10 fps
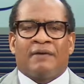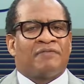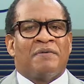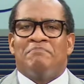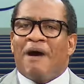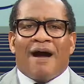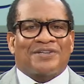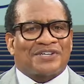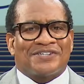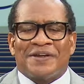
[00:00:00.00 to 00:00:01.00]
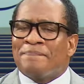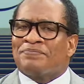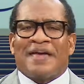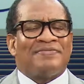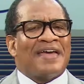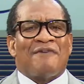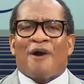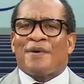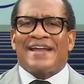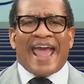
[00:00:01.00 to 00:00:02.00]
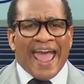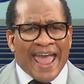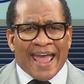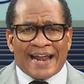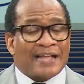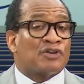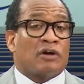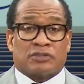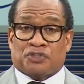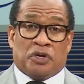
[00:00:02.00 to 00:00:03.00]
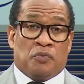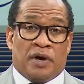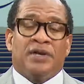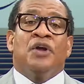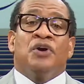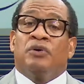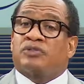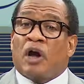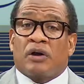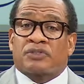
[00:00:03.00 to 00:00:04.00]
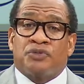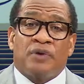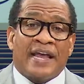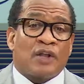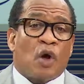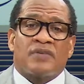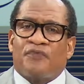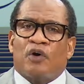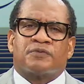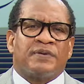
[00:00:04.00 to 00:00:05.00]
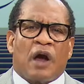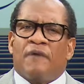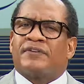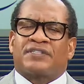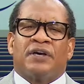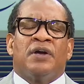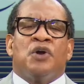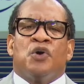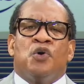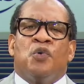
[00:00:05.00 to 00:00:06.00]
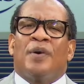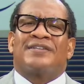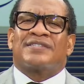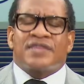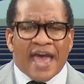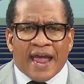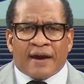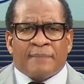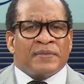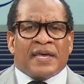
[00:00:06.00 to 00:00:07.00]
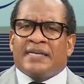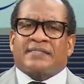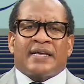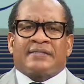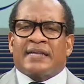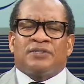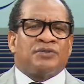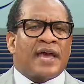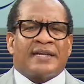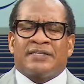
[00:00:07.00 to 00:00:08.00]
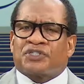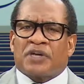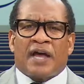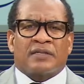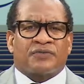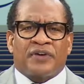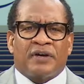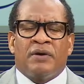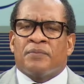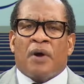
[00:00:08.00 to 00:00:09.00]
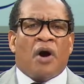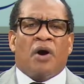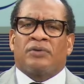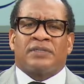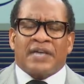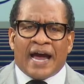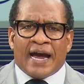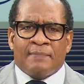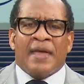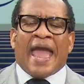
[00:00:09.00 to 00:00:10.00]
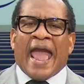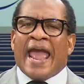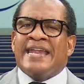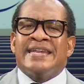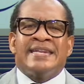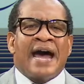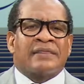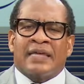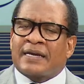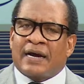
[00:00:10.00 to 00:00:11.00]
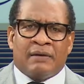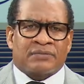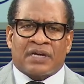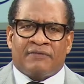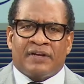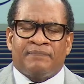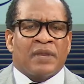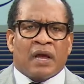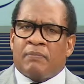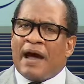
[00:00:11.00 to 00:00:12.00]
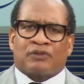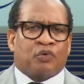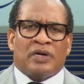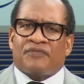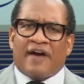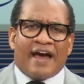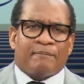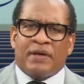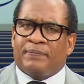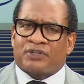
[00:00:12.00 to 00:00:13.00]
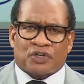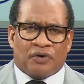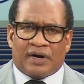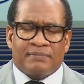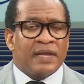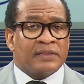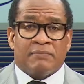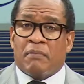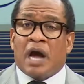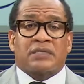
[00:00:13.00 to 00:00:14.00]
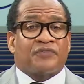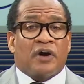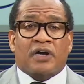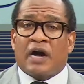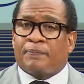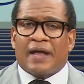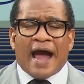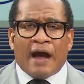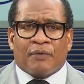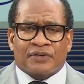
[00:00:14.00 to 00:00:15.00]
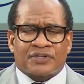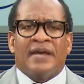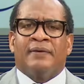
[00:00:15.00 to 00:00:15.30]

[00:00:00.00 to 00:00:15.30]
of the marches that they've already had. I talked to someone who talked to a law enforcement officer who was there. He says they do that in Charlottesville all the time and nothing comes of it. About 25 people show up, they march for a couple of hours,